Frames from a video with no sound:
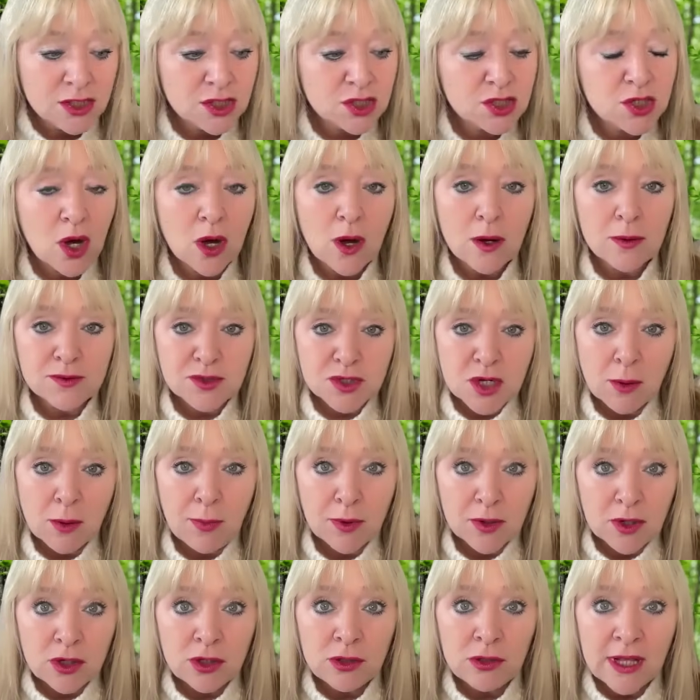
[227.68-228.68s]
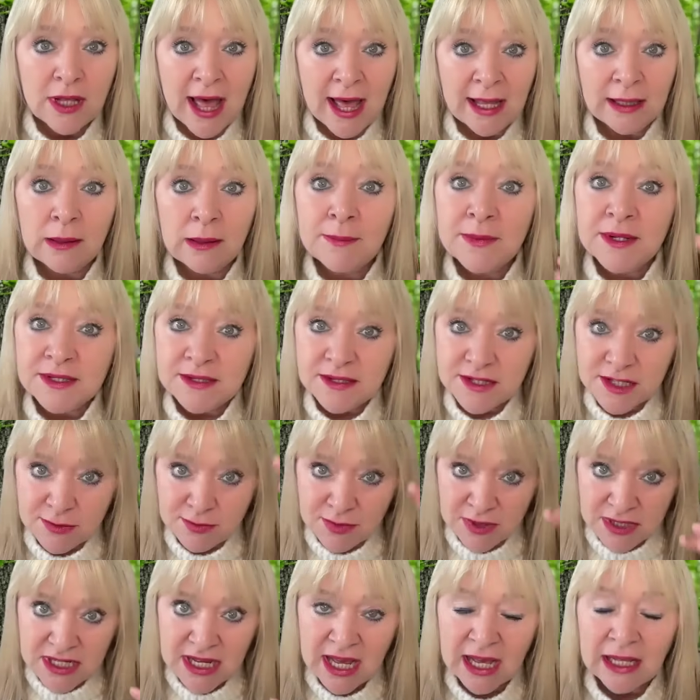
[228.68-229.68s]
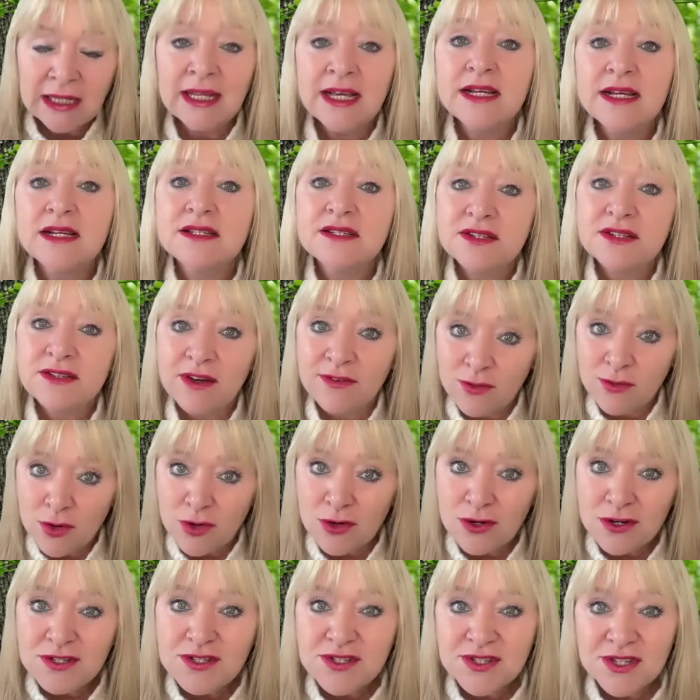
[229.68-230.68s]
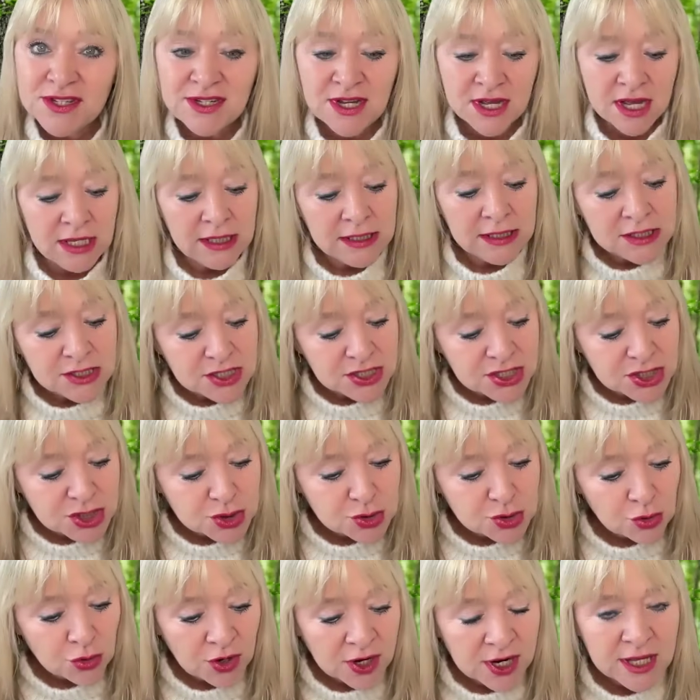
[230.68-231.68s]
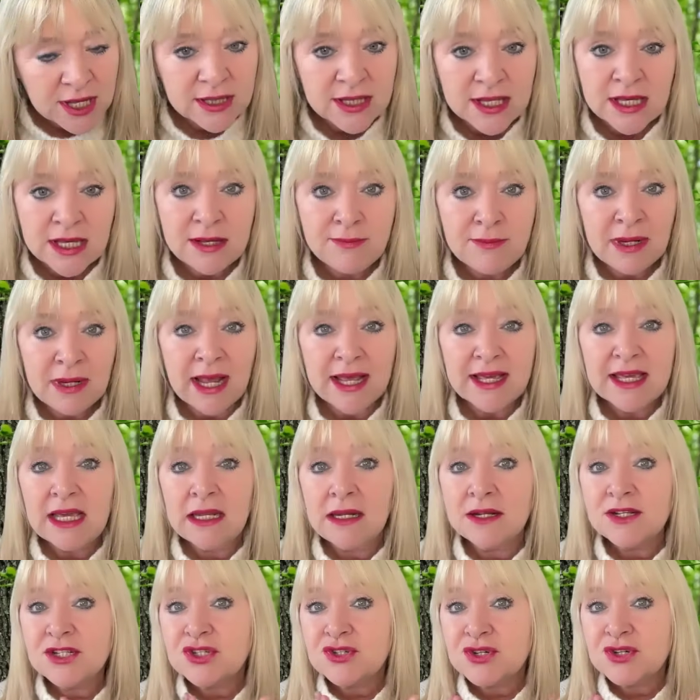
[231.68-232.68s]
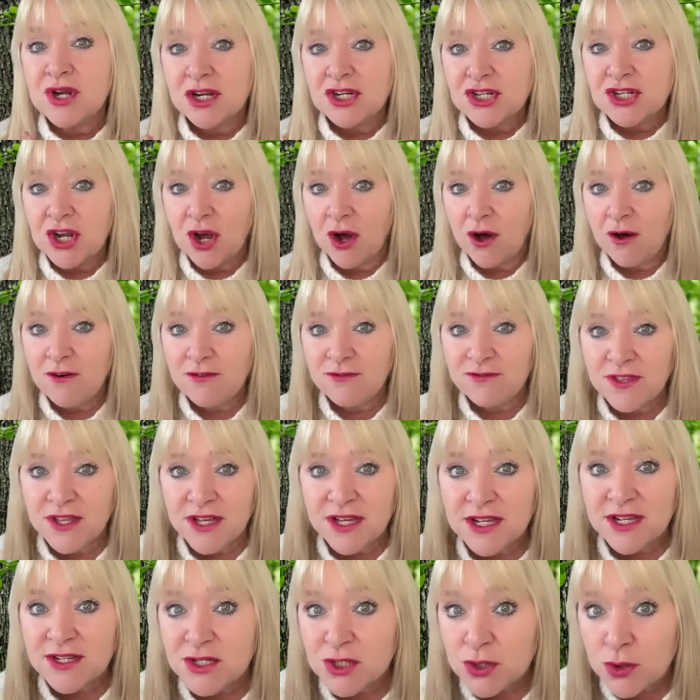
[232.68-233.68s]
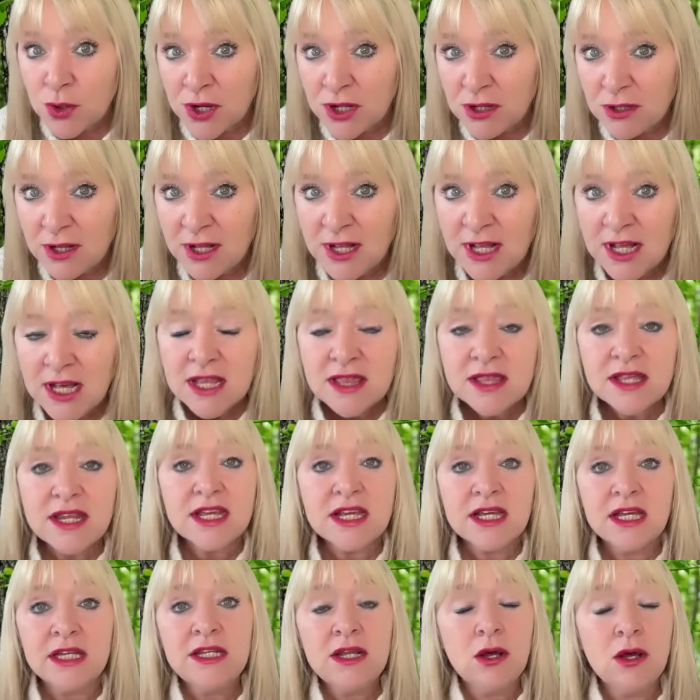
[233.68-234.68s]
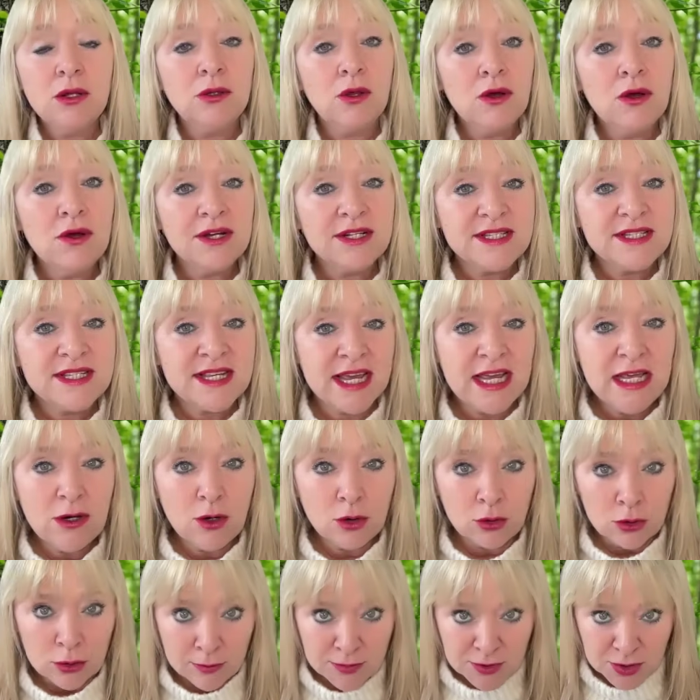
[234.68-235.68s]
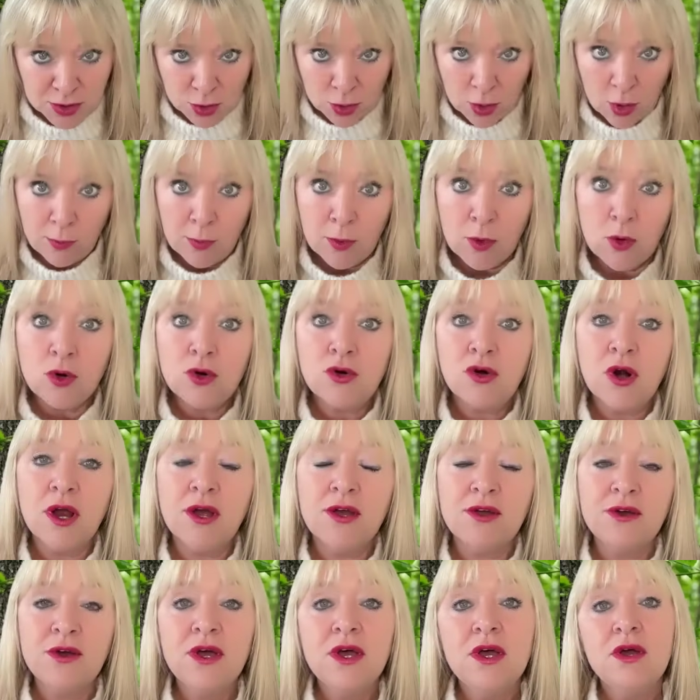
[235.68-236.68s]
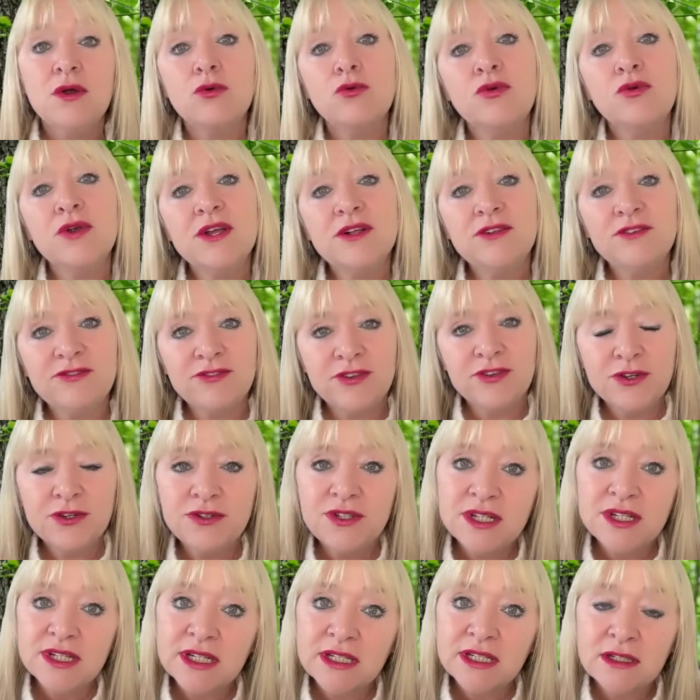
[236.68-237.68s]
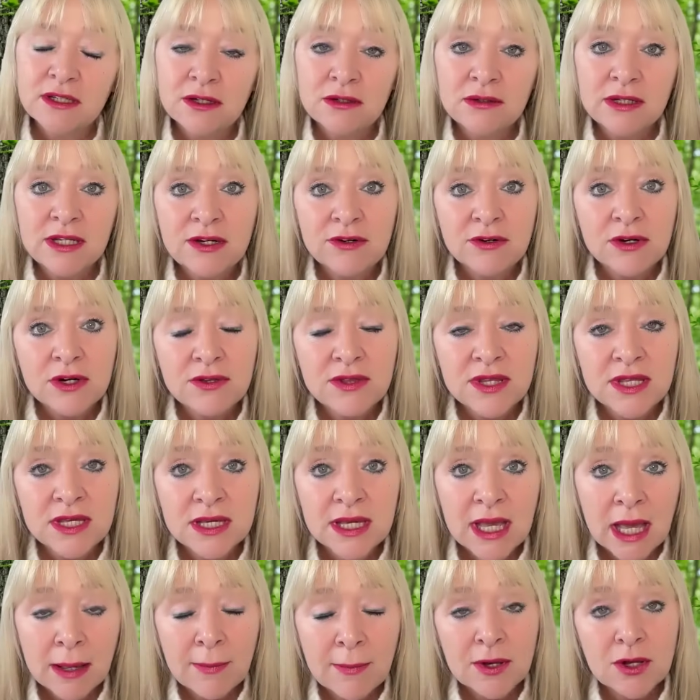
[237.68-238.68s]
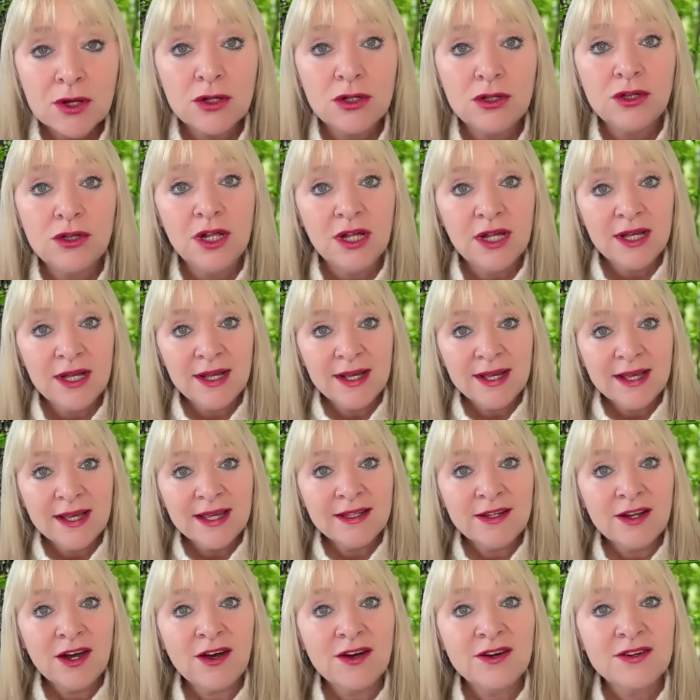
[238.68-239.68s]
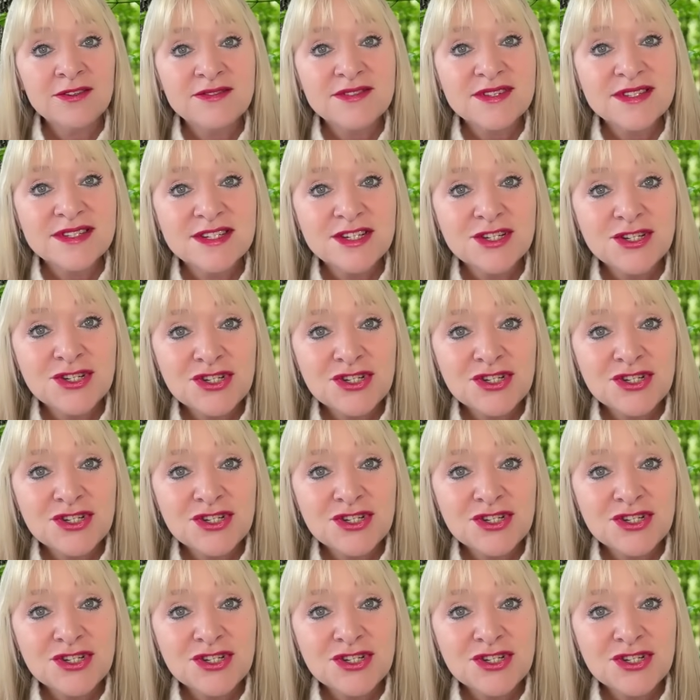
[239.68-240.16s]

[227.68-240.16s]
topical elements, metallics, of course, and destroying the molecular structure of the soil that it can no longer take or absorb or grow real food. It can only grow the chemical enhanced